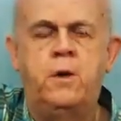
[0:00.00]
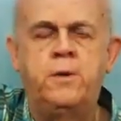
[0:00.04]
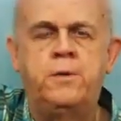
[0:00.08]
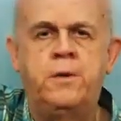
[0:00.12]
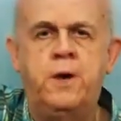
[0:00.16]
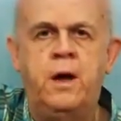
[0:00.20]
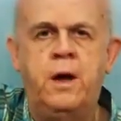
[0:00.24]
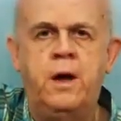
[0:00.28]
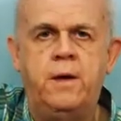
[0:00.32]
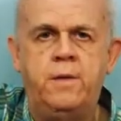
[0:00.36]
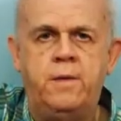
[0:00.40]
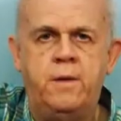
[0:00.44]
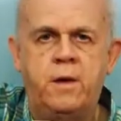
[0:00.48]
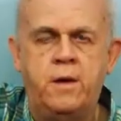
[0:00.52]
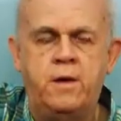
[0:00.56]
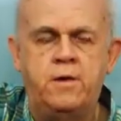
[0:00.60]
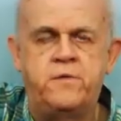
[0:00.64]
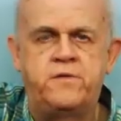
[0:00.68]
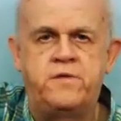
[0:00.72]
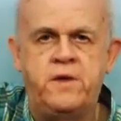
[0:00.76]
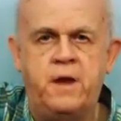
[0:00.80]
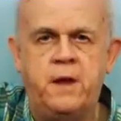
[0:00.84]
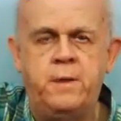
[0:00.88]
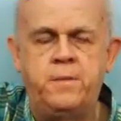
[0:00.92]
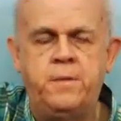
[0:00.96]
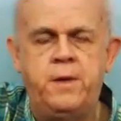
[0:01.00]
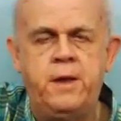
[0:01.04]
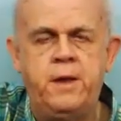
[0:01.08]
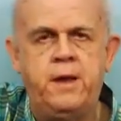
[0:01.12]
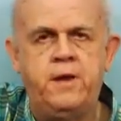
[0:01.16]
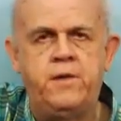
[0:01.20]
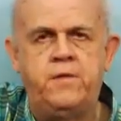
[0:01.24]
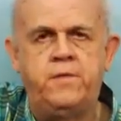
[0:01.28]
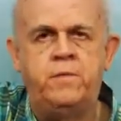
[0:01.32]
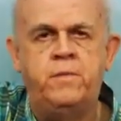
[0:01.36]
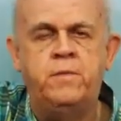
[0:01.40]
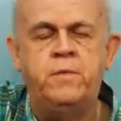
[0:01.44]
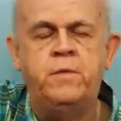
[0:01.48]
Okay, they're in the same
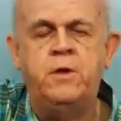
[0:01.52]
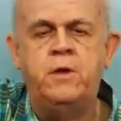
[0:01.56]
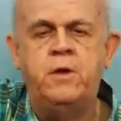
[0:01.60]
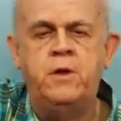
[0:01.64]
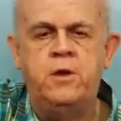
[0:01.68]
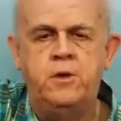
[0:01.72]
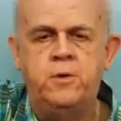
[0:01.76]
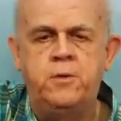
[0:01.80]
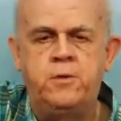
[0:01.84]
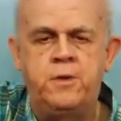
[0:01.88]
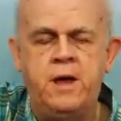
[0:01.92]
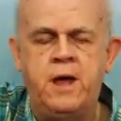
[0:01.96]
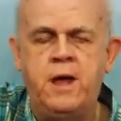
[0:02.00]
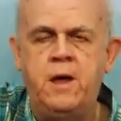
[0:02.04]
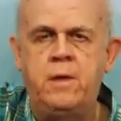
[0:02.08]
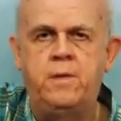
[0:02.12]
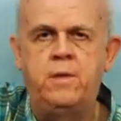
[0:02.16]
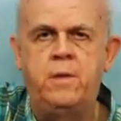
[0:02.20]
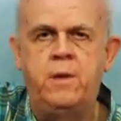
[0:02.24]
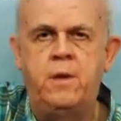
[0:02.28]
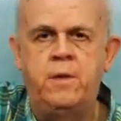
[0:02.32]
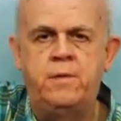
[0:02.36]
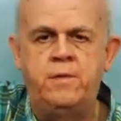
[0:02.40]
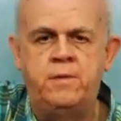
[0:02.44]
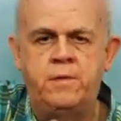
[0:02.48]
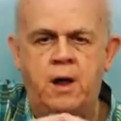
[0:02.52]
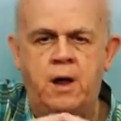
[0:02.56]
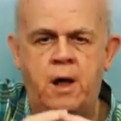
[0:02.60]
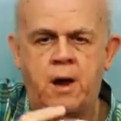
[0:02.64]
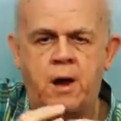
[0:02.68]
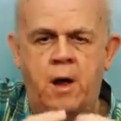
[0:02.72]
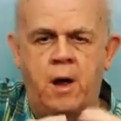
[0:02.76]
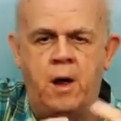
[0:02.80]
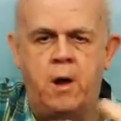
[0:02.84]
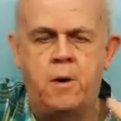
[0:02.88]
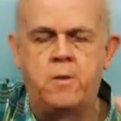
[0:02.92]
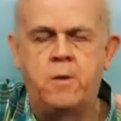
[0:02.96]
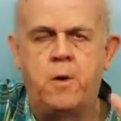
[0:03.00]
key. You can't.
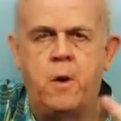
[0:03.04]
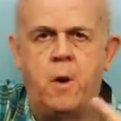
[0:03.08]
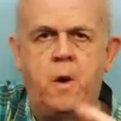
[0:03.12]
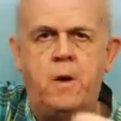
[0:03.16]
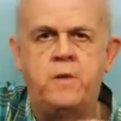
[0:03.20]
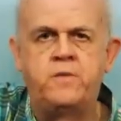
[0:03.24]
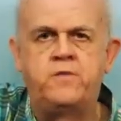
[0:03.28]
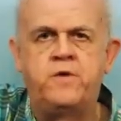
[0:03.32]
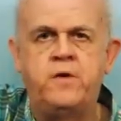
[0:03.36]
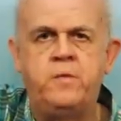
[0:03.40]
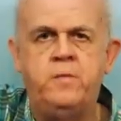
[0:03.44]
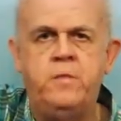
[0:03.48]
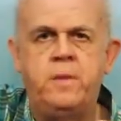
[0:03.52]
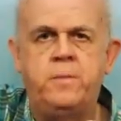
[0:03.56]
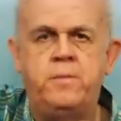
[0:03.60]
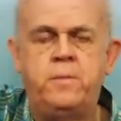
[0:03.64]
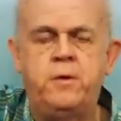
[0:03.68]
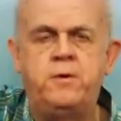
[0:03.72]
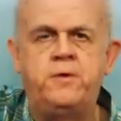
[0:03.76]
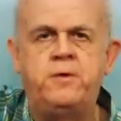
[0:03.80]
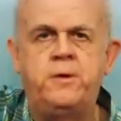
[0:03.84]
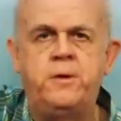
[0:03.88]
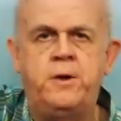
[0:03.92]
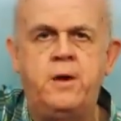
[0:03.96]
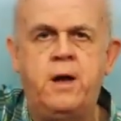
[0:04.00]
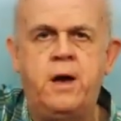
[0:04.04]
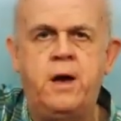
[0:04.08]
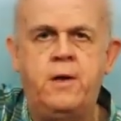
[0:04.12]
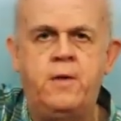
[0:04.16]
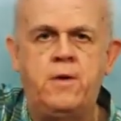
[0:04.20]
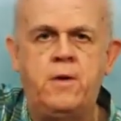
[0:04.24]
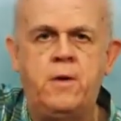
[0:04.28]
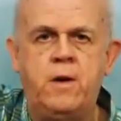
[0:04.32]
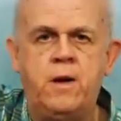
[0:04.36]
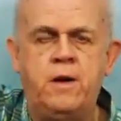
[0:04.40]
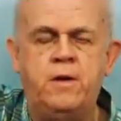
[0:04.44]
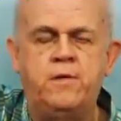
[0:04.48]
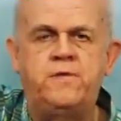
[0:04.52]
Not all chords can be put
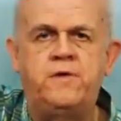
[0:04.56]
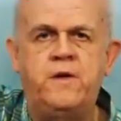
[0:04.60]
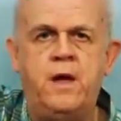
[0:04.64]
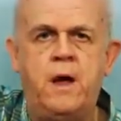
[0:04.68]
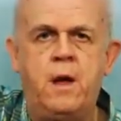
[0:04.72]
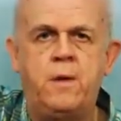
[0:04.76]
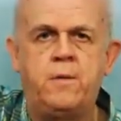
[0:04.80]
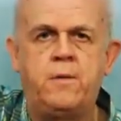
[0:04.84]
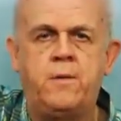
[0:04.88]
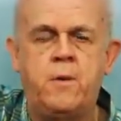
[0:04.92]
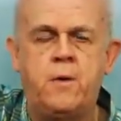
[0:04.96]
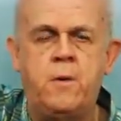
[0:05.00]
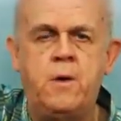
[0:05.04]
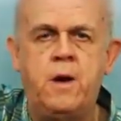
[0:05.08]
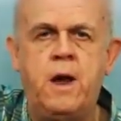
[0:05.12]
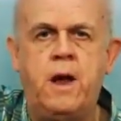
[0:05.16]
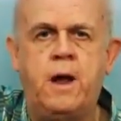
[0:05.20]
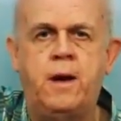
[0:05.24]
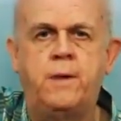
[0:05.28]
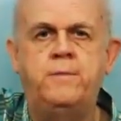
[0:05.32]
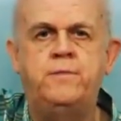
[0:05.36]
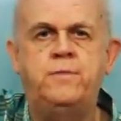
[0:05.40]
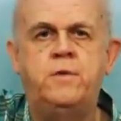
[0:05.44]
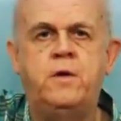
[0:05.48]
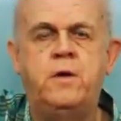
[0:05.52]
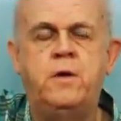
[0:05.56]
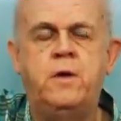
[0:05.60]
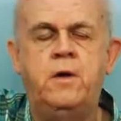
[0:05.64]
together and sound correct.